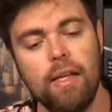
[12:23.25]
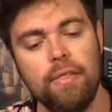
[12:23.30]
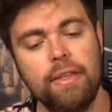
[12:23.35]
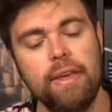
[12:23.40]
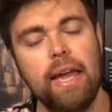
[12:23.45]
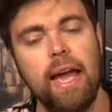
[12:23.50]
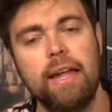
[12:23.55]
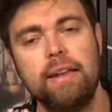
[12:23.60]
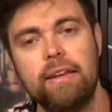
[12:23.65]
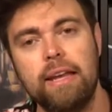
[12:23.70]

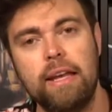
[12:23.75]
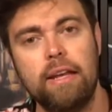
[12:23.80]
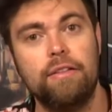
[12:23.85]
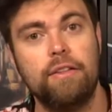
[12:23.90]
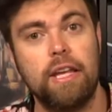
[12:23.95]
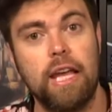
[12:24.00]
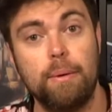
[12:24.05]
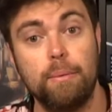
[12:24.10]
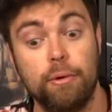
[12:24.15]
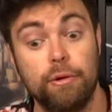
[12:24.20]
The ending of
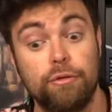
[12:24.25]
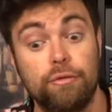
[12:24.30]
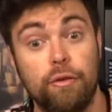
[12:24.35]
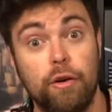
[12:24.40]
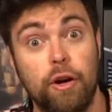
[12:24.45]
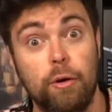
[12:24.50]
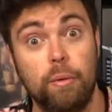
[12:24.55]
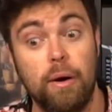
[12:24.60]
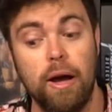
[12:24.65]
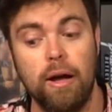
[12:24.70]
the game works
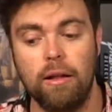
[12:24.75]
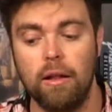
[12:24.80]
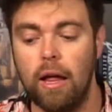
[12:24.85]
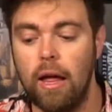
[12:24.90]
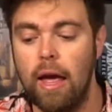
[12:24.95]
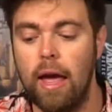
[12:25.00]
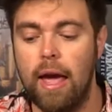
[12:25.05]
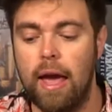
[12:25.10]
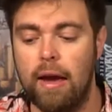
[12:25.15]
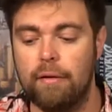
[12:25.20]
very well.
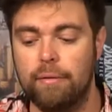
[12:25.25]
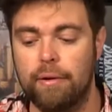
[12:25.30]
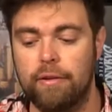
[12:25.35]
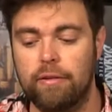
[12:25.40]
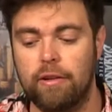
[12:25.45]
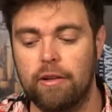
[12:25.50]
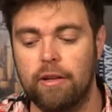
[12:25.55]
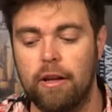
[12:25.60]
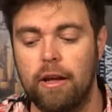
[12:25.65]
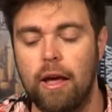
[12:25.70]

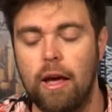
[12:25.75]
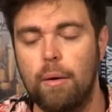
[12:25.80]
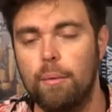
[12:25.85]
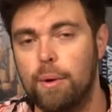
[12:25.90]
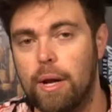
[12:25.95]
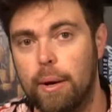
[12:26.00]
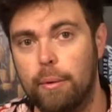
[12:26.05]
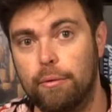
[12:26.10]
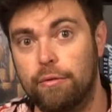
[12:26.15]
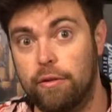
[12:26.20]
Everybody's gonna,
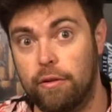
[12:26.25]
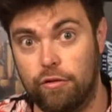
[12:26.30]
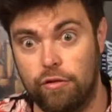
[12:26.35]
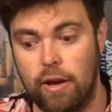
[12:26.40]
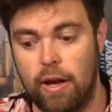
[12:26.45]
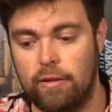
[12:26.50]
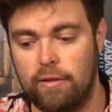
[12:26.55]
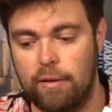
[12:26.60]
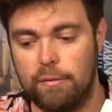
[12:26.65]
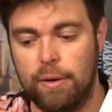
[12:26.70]
what I would
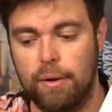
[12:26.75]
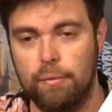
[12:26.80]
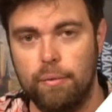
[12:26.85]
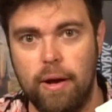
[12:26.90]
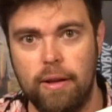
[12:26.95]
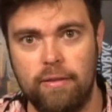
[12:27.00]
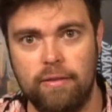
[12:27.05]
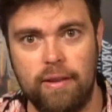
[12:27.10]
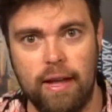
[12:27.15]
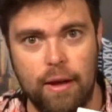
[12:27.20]
suggest, everybody
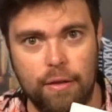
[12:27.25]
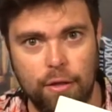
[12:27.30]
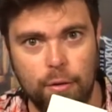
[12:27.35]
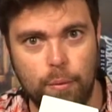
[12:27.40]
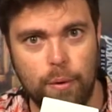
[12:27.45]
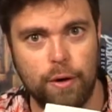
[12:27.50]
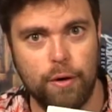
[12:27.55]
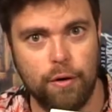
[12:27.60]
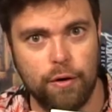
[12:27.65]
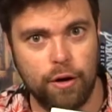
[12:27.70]
writes down the
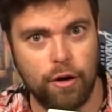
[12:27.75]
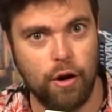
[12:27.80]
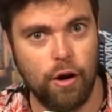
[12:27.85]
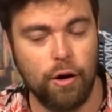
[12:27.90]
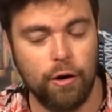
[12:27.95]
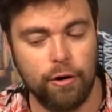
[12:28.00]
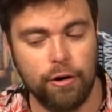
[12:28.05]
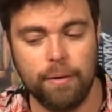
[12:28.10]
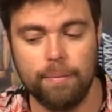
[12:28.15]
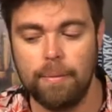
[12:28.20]
winner on a
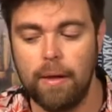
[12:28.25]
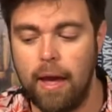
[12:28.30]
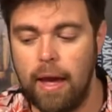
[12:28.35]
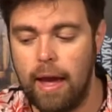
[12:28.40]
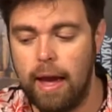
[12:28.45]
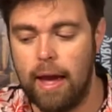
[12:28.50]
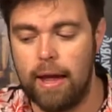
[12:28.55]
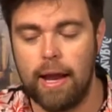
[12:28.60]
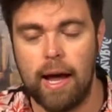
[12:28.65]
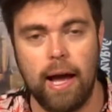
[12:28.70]
card
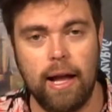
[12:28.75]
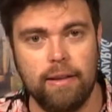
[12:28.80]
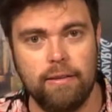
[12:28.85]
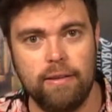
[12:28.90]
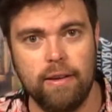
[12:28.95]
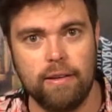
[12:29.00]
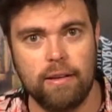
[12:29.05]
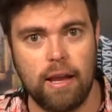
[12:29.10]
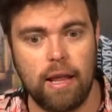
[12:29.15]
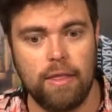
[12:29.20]
and
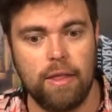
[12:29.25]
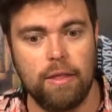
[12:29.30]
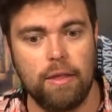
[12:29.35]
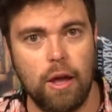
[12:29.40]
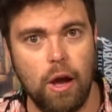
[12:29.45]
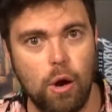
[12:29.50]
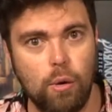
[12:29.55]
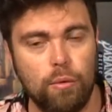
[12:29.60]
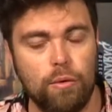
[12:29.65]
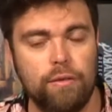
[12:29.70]
hides it, and then
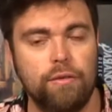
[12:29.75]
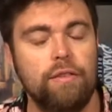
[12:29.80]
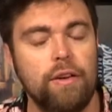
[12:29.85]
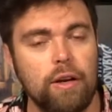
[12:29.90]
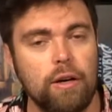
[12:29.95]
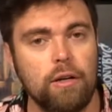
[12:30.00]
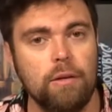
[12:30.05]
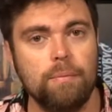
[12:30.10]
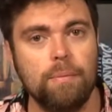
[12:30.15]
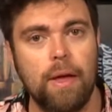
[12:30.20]
they all
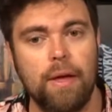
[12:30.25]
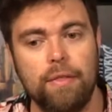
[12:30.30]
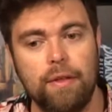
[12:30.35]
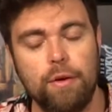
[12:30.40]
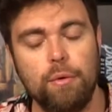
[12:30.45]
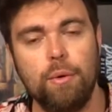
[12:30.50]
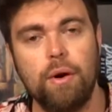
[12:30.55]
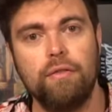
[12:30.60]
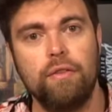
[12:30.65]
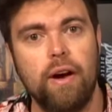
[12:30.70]
reveal, and
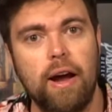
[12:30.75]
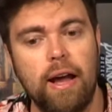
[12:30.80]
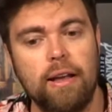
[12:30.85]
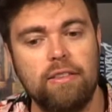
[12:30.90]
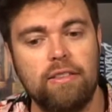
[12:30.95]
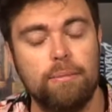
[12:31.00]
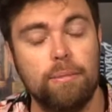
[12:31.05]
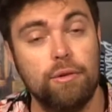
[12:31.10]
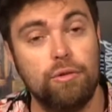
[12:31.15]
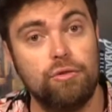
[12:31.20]
then whoever
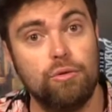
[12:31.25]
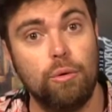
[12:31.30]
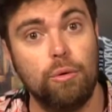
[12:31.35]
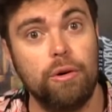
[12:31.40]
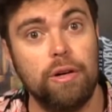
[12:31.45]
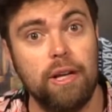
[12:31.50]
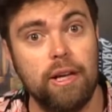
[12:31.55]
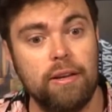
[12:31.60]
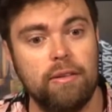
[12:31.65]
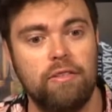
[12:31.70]
has the
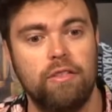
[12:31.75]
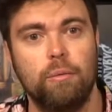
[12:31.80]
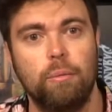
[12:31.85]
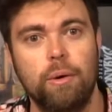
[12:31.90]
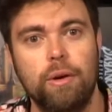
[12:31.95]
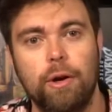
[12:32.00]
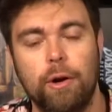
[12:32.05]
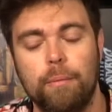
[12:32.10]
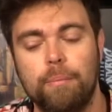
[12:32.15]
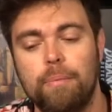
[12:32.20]
majority is the
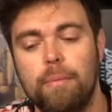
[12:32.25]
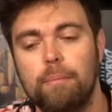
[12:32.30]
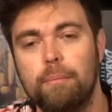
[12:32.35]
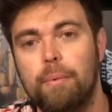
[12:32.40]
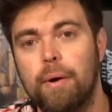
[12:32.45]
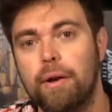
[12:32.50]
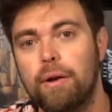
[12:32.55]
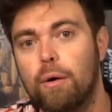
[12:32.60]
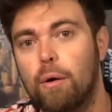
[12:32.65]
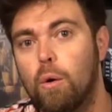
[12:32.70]
winner.
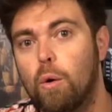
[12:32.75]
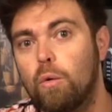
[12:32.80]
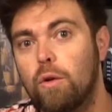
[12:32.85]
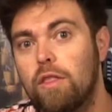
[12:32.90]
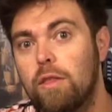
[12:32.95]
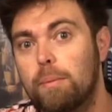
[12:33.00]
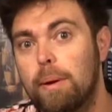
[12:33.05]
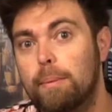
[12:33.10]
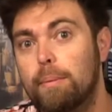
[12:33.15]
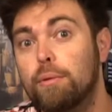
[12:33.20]
But
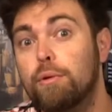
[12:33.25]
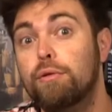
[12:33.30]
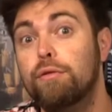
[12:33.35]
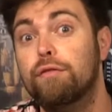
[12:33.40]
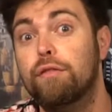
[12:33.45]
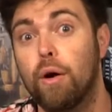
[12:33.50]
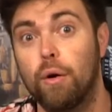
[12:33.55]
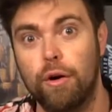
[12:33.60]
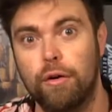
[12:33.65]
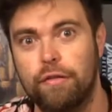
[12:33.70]
only the people who
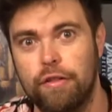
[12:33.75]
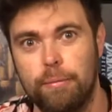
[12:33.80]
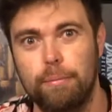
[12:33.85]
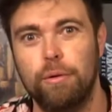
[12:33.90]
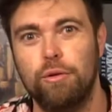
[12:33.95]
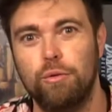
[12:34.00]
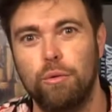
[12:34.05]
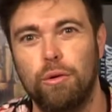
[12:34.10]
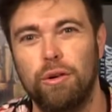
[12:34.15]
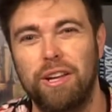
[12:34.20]
voted for the
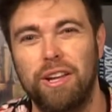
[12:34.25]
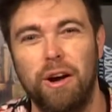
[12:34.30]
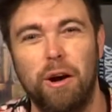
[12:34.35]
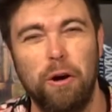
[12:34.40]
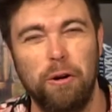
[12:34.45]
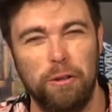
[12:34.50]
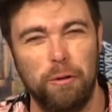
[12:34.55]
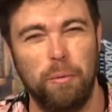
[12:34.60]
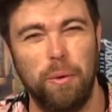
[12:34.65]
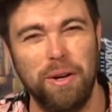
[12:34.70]
majority
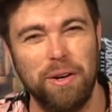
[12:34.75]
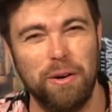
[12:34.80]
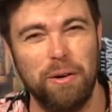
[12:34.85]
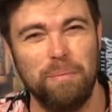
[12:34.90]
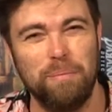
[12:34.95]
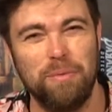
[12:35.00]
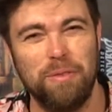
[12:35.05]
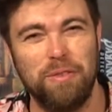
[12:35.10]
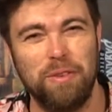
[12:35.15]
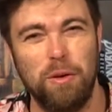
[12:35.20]
are the
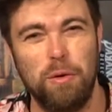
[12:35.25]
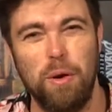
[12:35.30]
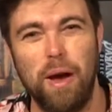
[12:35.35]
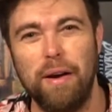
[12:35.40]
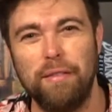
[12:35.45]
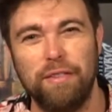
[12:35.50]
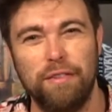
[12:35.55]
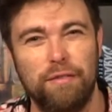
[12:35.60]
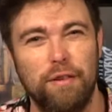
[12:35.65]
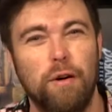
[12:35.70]
winner, so you
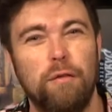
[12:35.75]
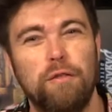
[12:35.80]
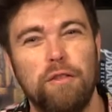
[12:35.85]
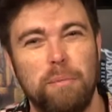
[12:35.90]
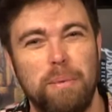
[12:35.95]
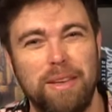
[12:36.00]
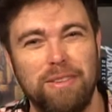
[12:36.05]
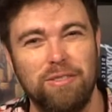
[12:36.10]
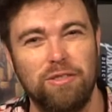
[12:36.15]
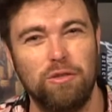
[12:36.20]
have to vote for
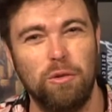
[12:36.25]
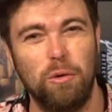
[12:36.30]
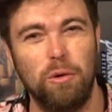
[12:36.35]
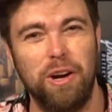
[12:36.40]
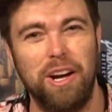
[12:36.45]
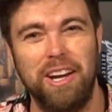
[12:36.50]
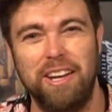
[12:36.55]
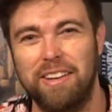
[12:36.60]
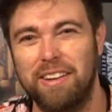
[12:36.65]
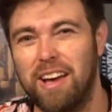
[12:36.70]
the best
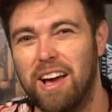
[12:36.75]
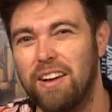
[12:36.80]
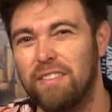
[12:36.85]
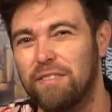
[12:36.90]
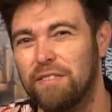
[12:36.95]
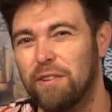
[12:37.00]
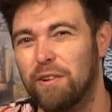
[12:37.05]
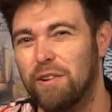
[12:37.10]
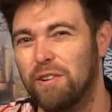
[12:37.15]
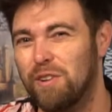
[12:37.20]
story,
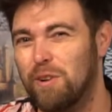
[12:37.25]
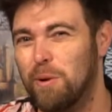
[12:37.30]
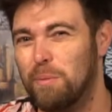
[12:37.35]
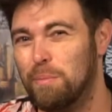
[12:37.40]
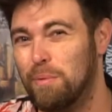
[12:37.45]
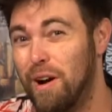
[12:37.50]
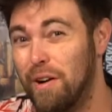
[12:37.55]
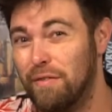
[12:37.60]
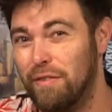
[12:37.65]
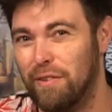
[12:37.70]
not for your
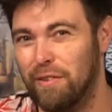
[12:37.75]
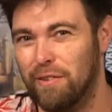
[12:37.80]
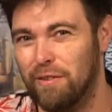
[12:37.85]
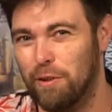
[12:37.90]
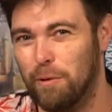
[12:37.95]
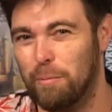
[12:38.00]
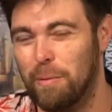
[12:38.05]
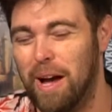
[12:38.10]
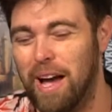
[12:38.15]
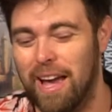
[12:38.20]
preference
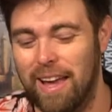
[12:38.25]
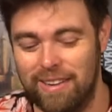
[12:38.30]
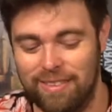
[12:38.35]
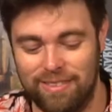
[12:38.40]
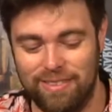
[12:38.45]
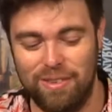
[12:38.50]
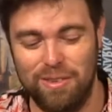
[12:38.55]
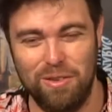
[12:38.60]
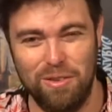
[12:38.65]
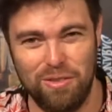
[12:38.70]
or bias.
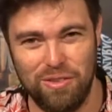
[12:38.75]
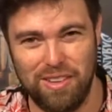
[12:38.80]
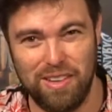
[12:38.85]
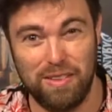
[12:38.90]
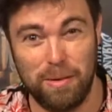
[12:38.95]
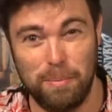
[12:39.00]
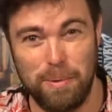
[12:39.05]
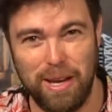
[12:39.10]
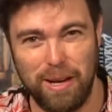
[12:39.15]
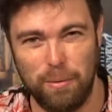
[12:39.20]
So you just
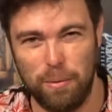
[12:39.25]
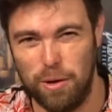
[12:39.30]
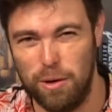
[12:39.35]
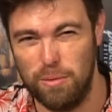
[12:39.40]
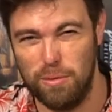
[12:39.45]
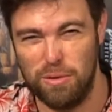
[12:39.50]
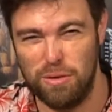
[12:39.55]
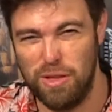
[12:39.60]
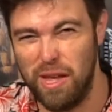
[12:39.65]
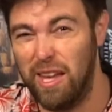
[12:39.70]
have to pick what
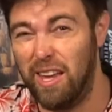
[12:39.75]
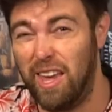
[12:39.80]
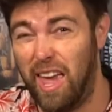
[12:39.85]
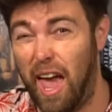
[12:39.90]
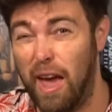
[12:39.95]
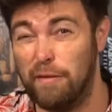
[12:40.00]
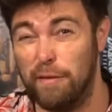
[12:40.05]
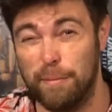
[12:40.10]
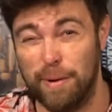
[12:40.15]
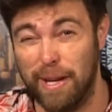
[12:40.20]
you think
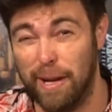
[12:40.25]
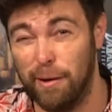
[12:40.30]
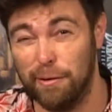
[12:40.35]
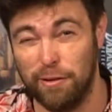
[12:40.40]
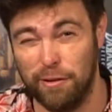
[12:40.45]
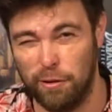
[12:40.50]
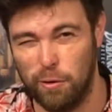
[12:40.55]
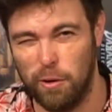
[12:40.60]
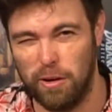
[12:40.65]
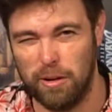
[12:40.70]
everybody
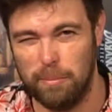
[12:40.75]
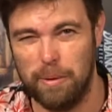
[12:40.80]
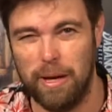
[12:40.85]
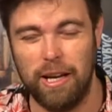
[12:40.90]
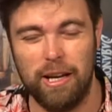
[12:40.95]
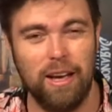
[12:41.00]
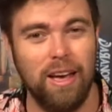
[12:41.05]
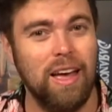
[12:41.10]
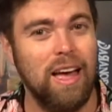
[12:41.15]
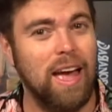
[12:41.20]
else is going to
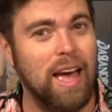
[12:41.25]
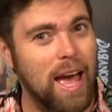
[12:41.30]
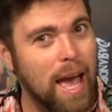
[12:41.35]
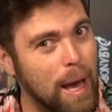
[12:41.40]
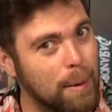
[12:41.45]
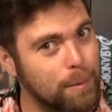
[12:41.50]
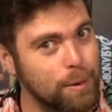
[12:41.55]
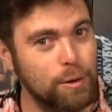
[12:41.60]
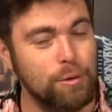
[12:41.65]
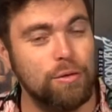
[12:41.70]
pick,
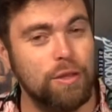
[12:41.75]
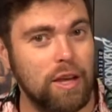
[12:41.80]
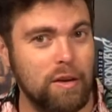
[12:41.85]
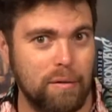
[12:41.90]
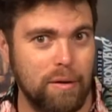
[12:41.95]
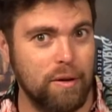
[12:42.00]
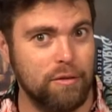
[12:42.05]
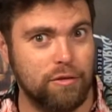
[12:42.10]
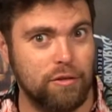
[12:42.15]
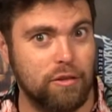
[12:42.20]
and what you think
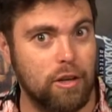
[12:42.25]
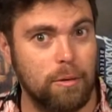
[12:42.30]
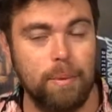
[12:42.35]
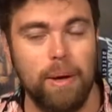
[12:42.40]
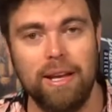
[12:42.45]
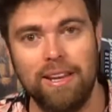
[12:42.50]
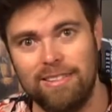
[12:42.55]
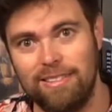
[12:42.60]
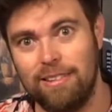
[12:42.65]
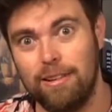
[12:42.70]
everybody else is gonna
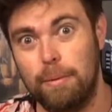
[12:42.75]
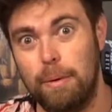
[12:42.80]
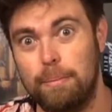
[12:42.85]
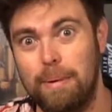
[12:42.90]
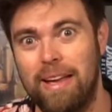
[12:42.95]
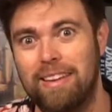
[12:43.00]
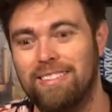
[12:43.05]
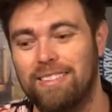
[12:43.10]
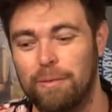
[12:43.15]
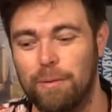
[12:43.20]
pick is gonna be
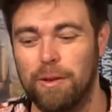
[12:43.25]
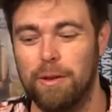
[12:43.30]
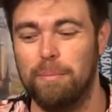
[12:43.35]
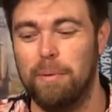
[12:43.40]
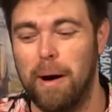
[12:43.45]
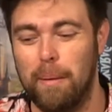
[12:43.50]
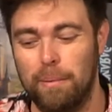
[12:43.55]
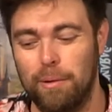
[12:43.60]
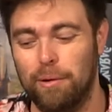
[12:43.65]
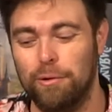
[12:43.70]
based on what the
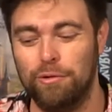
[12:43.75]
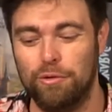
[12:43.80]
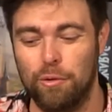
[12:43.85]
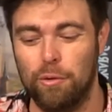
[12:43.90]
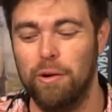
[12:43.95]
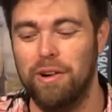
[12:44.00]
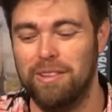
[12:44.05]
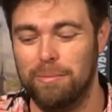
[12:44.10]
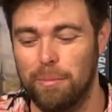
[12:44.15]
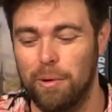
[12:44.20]
popular
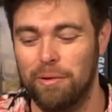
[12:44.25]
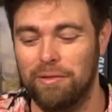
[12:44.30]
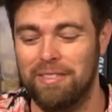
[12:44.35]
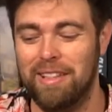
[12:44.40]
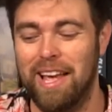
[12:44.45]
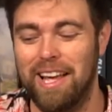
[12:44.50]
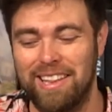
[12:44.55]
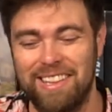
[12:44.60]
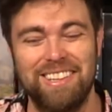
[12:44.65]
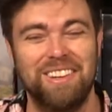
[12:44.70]
story is most
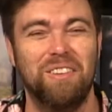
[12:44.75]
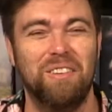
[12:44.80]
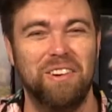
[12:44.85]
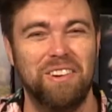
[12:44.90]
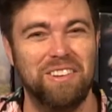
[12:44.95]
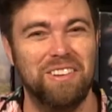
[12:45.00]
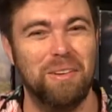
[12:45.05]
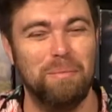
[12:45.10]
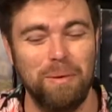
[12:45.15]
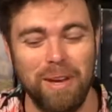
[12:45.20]
likely
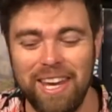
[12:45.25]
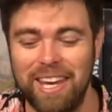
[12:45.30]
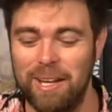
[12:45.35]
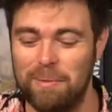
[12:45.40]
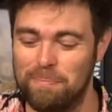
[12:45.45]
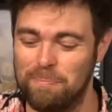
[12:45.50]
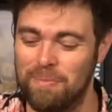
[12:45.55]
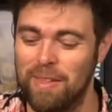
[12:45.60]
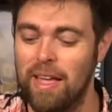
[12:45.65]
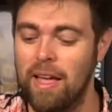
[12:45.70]
going to be.